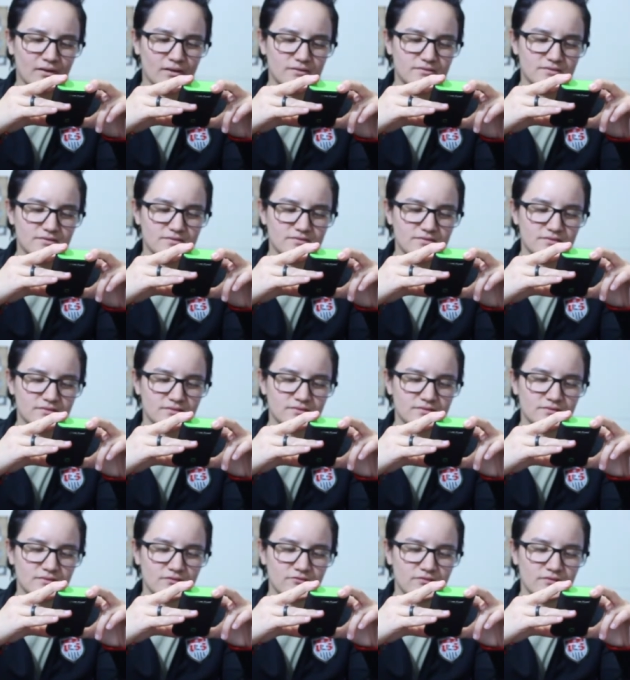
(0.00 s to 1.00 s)
this is
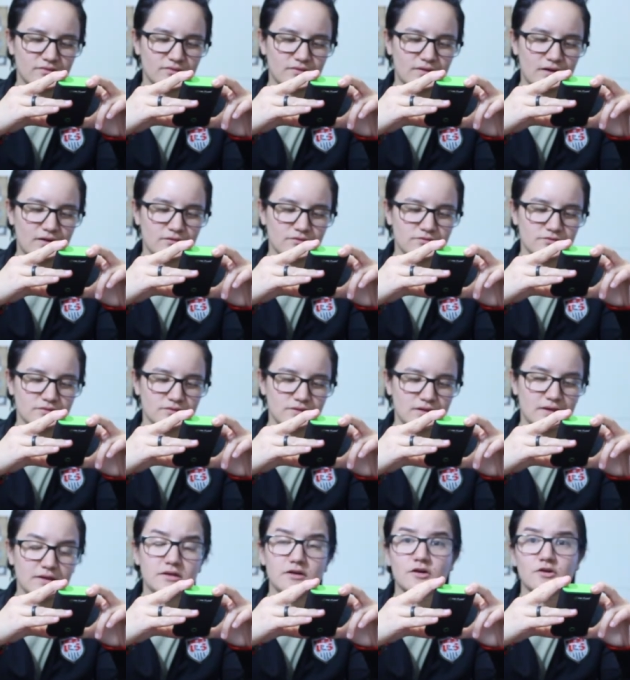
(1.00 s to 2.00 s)

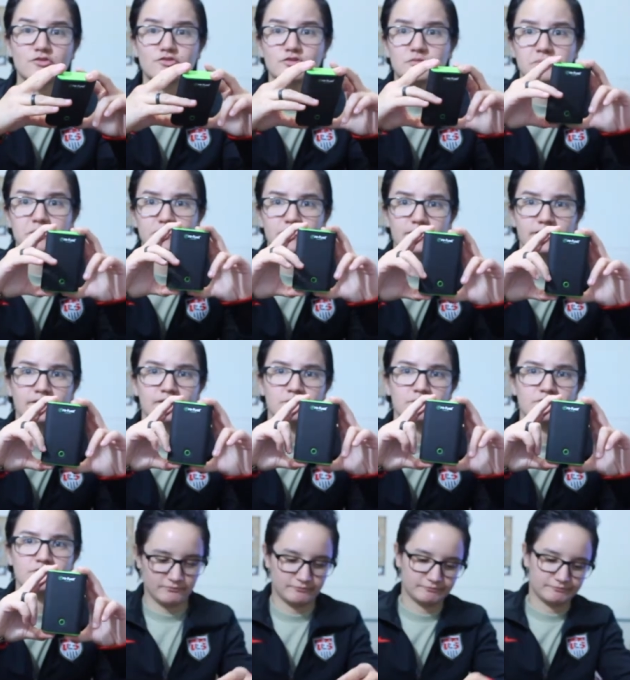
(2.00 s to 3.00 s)
7,800
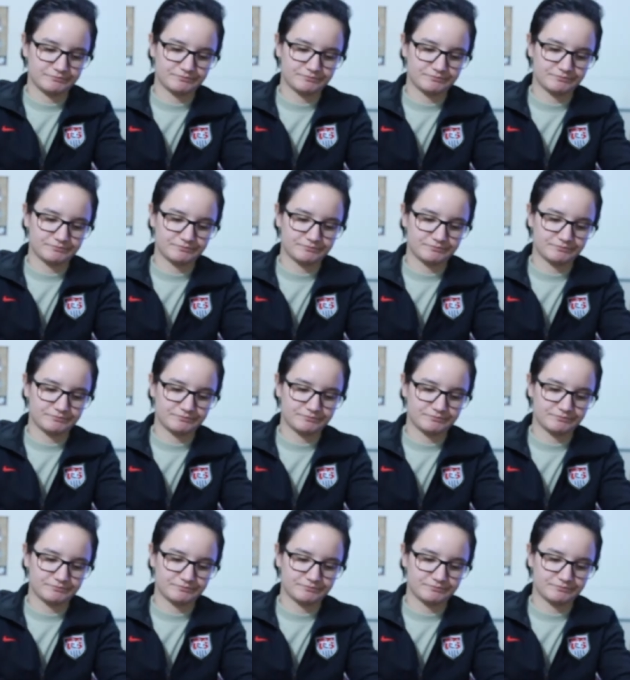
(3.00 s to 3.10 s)
milliamps.